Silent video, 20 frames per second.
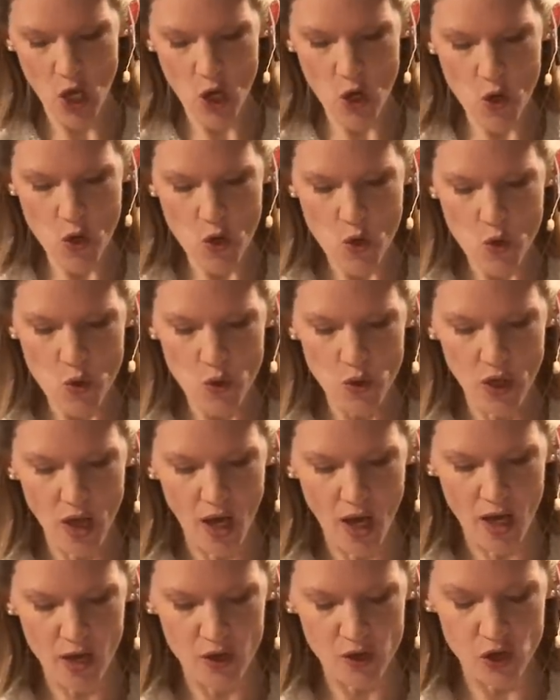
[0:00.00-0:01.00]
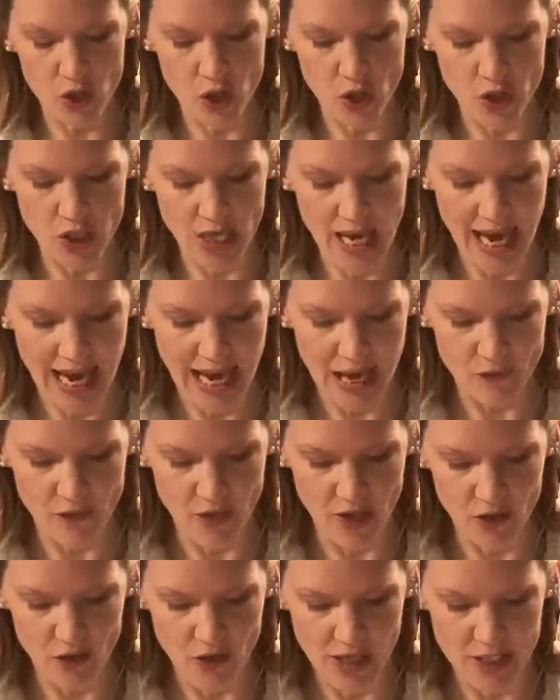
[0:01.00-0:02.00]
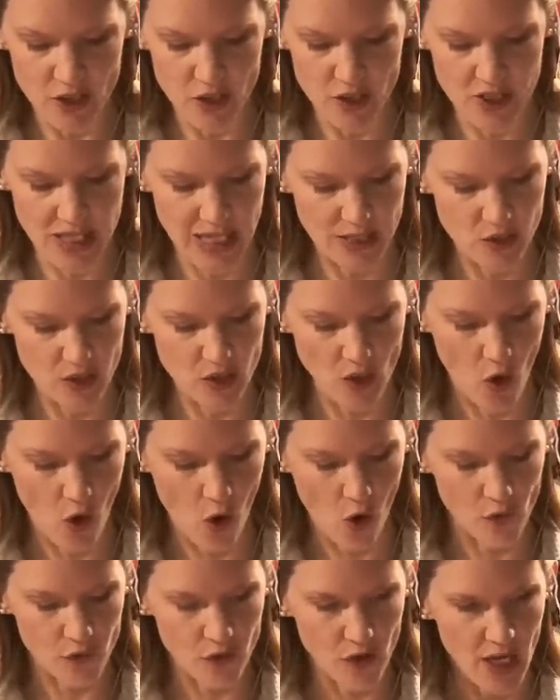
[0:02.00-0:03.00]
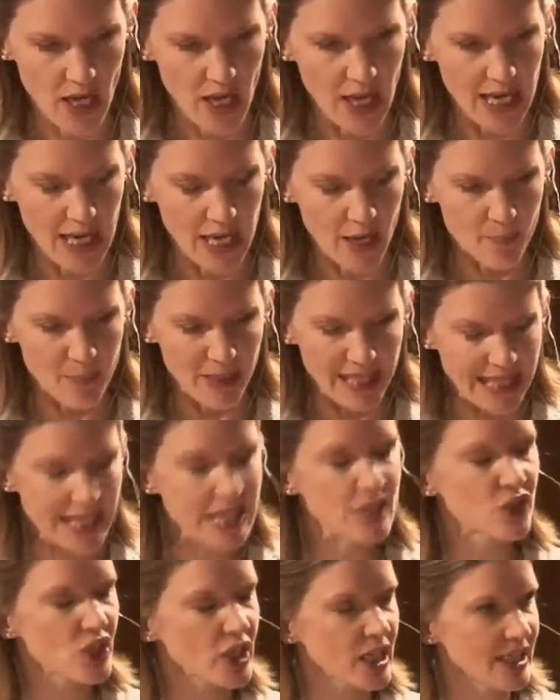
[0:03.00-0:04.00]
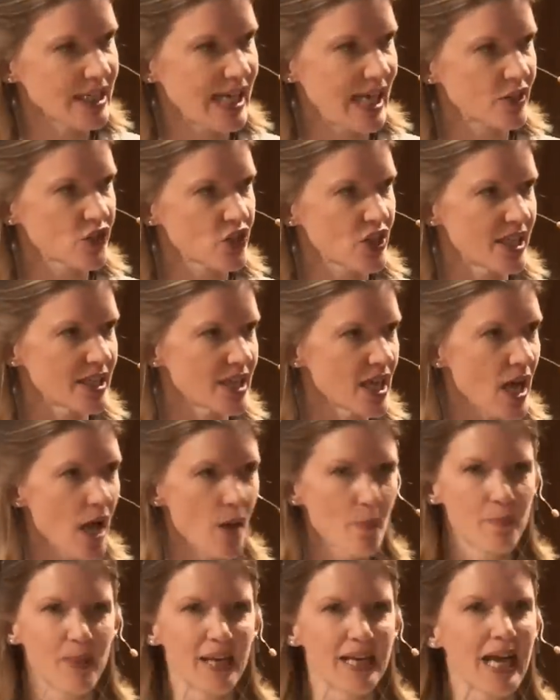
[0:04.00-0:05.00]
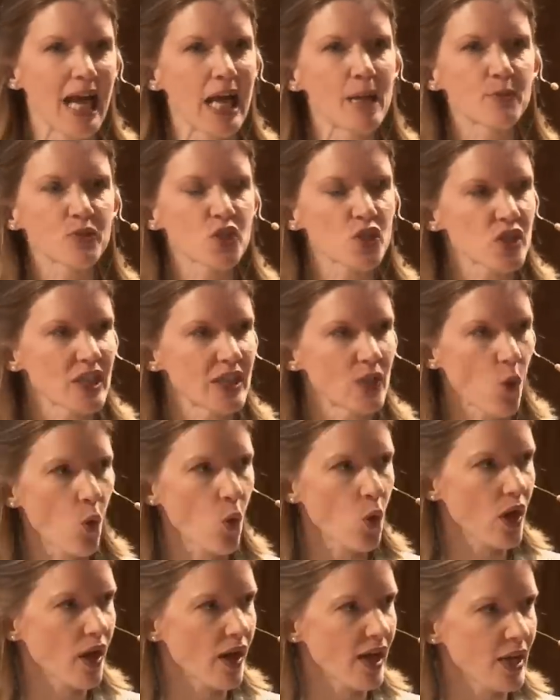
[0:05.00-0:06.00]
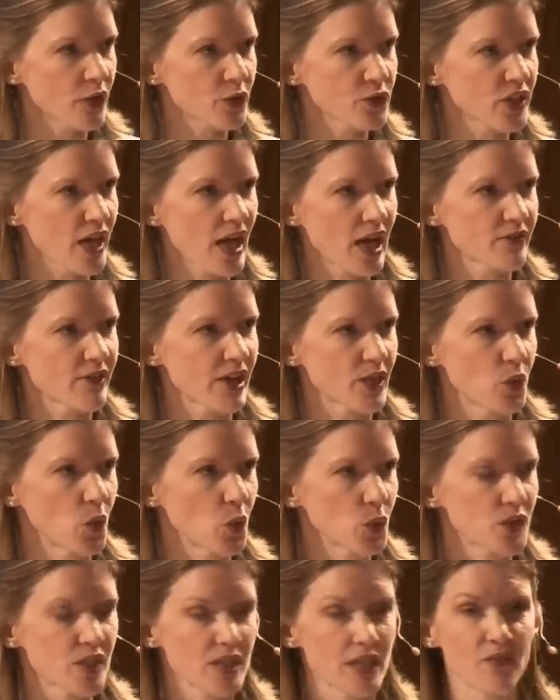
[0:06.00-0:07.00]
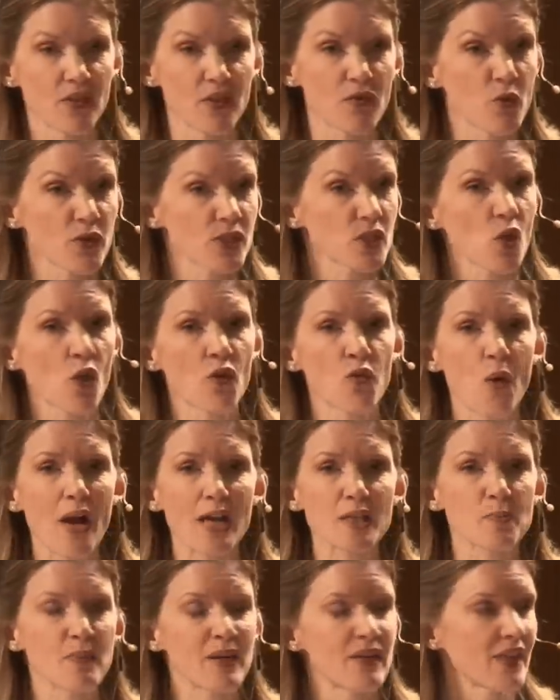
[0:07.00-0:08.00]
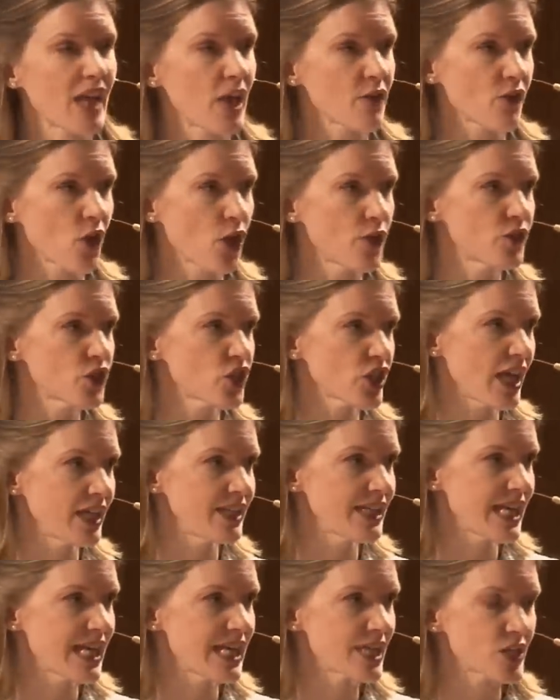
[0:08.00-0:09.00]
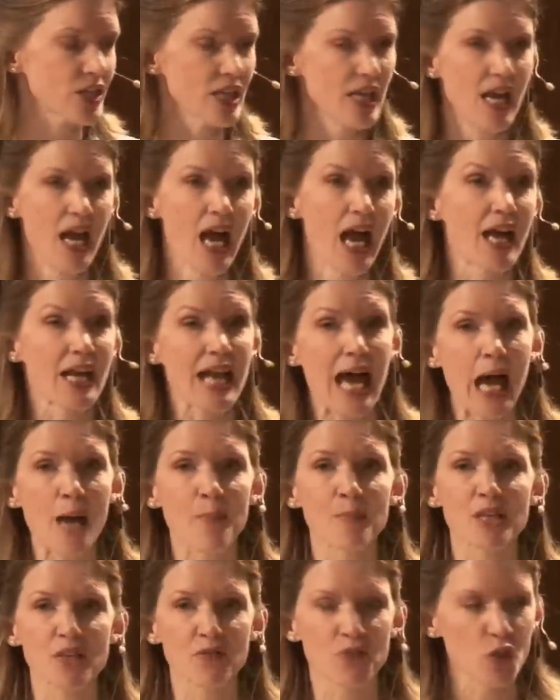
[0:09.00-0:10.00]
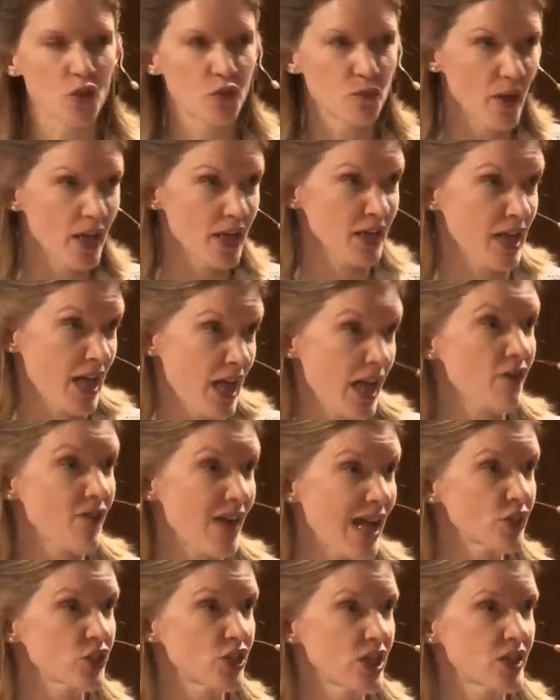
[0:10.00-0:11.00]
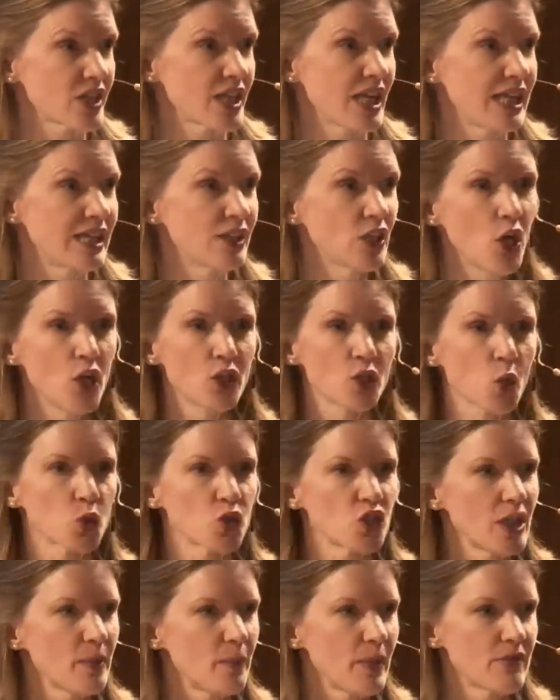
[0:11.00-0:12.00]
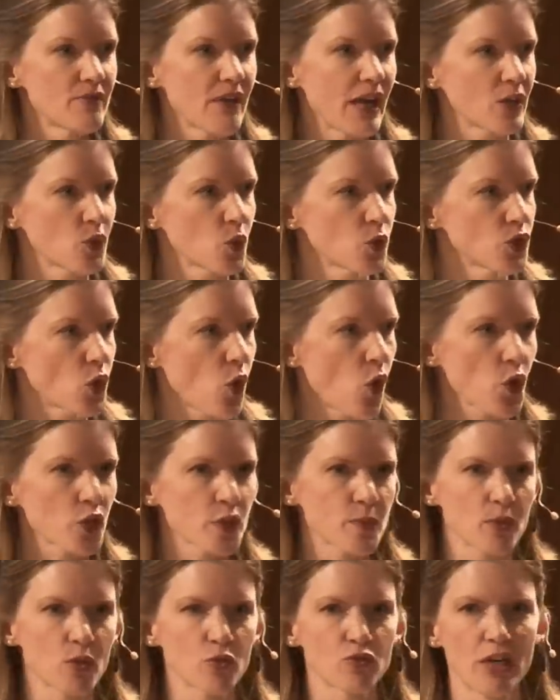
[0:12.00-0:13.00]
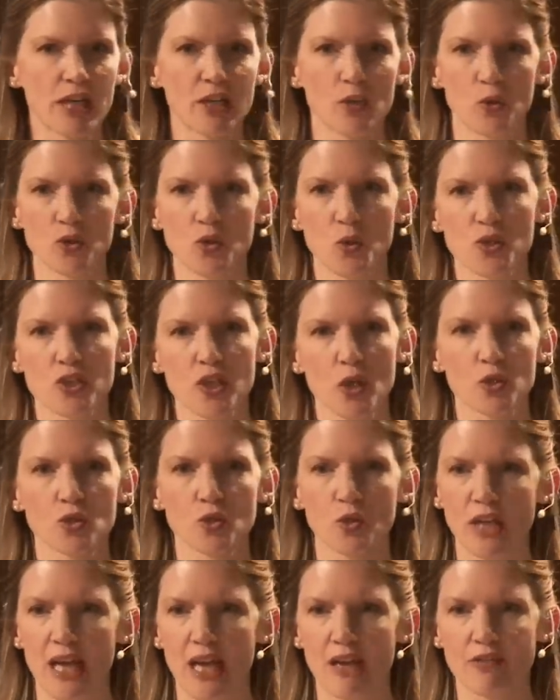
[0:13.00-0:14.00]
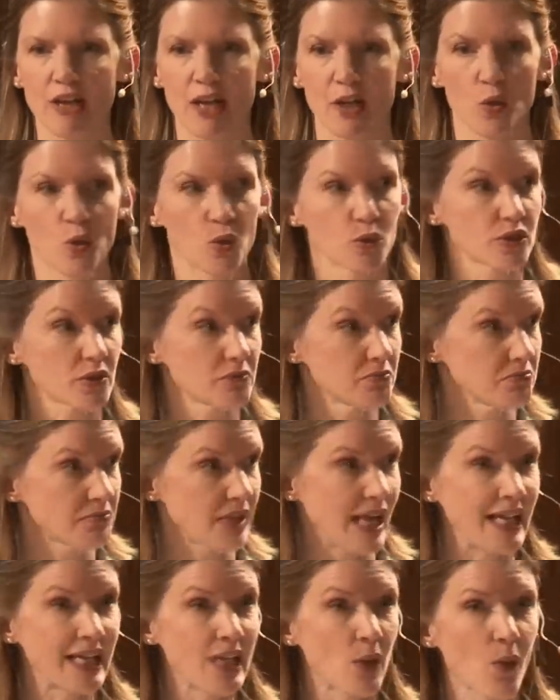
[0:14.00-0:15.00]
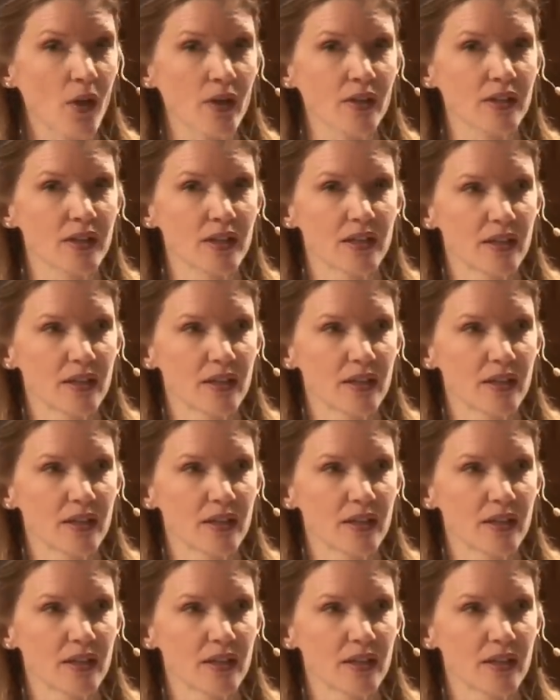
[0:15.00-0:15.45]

who should have a greater sense of being interconnected, being able to see all our healthcare records. The software's been there for over 10 years. And how many of you have actually seen your GP record, your hospital record, your social care record? Anyone?